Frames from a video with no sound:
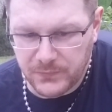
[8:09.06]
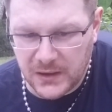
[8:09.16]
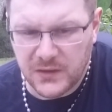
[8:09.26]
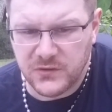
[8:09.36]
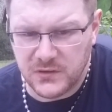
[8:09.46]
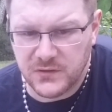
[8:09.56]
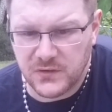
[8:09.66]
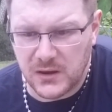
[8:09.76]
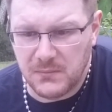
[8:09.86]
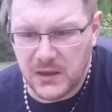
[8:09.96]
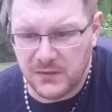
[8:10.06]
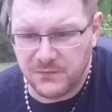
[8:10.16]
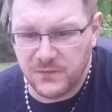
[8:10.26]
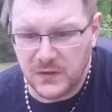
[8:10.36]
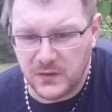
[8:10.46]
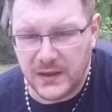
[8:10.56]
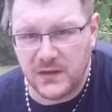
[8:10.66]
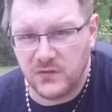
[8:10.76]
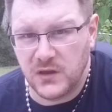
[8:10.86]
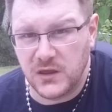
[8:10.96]
I guess it does kind of make it feel like
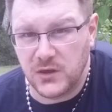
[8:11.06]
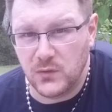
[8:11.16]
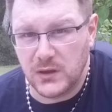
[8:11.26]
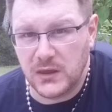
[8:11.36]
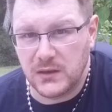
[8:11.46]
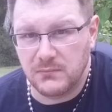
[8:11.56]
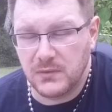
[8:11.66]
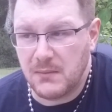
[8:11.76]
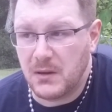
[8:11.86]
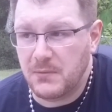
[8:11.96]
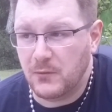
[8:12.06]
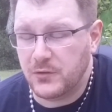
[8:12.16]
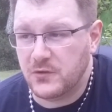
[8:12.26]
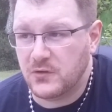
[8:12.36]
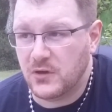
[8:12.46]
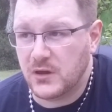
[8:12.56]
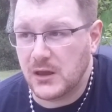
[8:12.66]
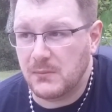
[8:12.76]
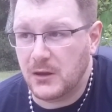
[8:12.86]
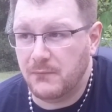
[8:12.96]
it's hitting you again. That might be what they're
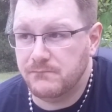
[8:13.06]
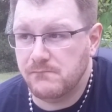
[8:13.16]
talking about.